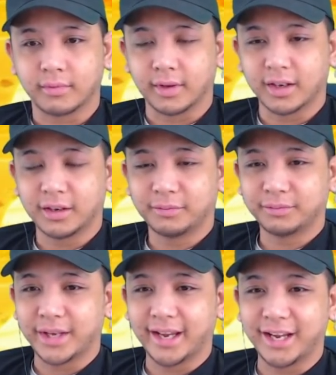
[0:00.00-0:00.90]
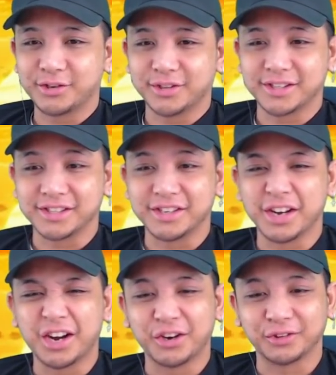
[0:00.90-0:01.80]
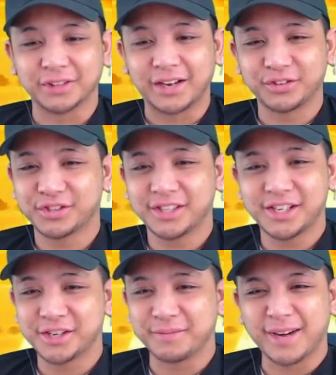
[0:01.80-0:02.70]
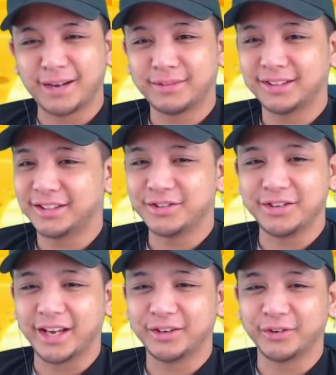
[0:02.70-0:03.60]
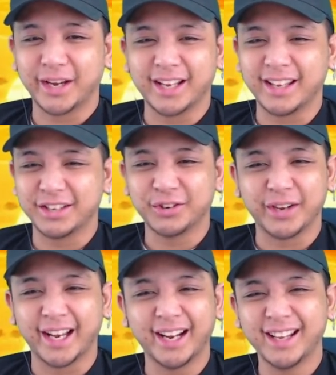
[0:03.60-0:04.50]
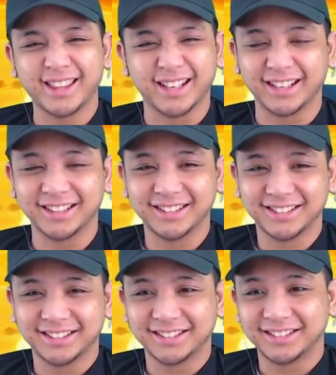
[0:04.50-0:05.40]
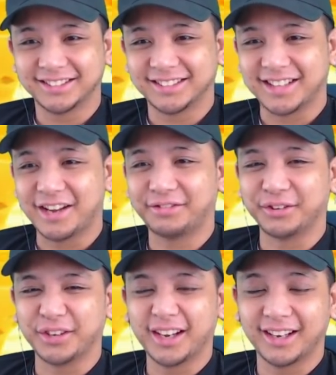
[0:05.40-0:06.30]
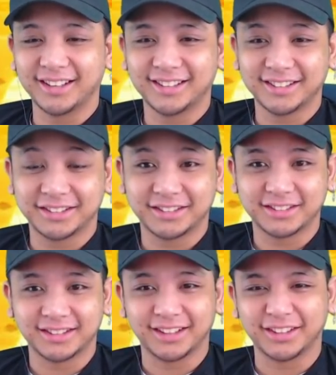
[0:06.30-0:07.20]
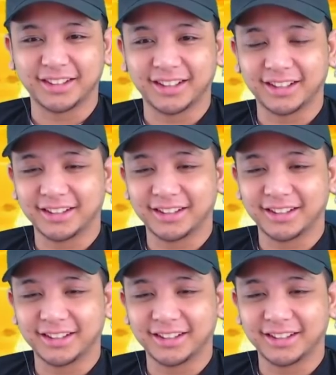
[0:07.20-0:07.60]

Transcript: Yep, that hatred is gone. After seeing your mama, you don't hate anything. I feel that. Hell yeah.